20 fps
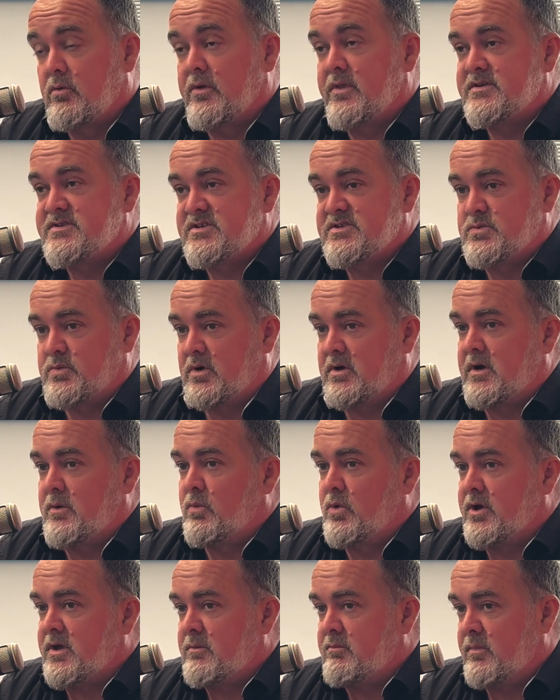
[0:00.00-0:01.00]
this is why
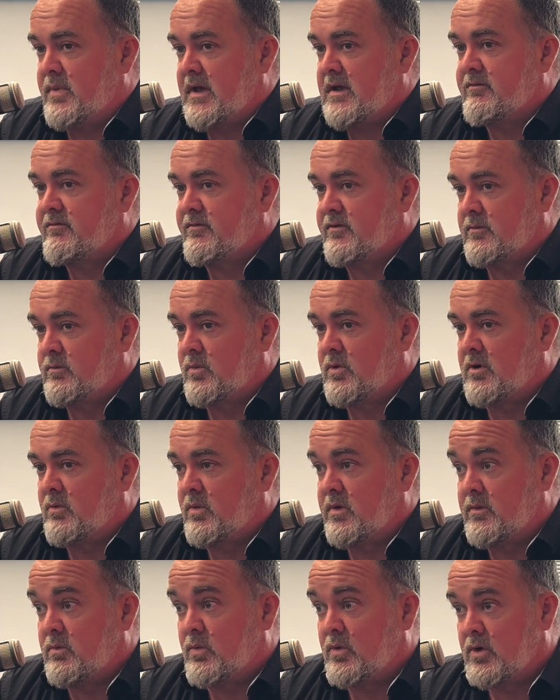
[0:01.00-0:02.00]
working back from what
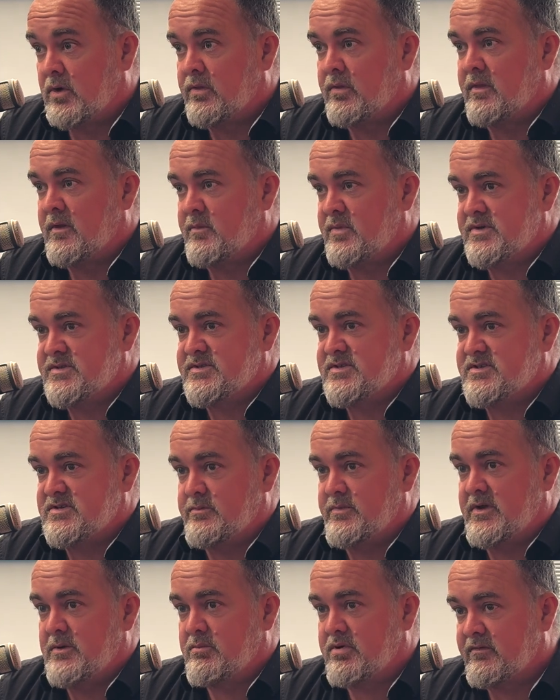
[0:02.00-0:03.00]
we want the business to
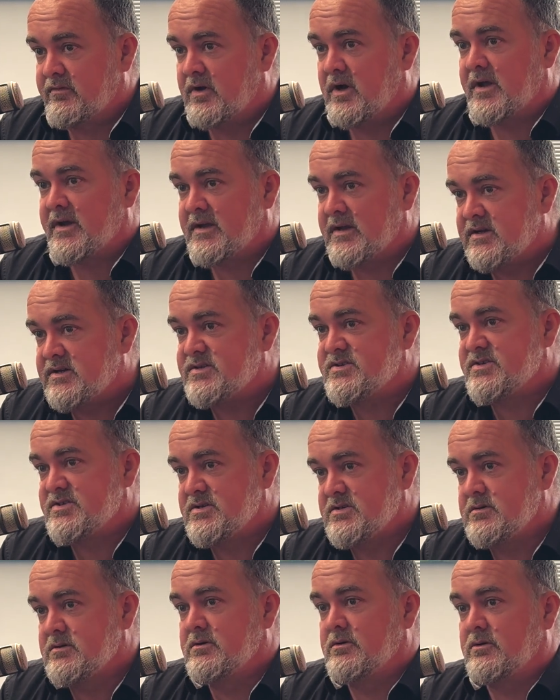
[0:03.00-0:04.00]
be providing
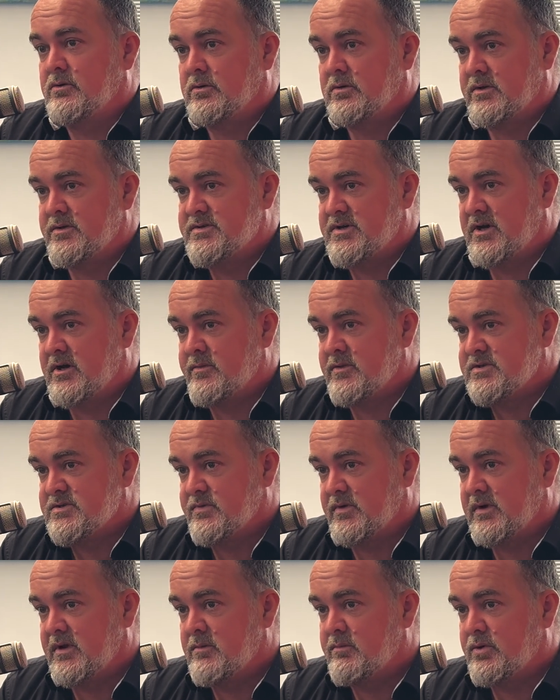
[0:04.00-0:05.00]
us all the time is
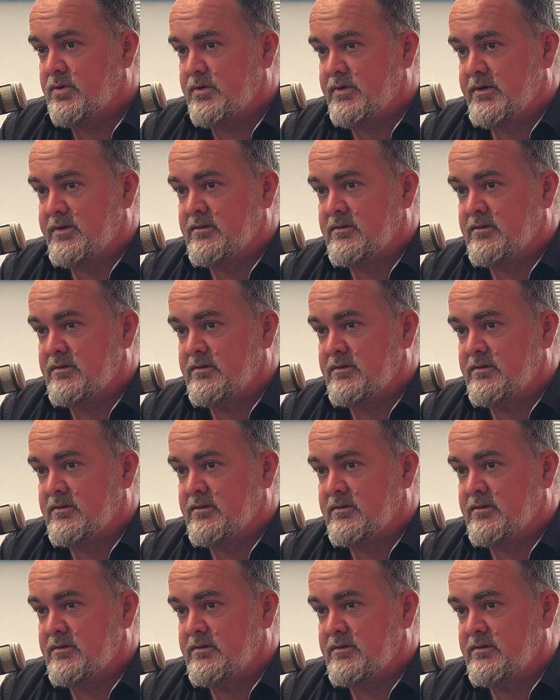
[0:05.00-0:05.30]
really important.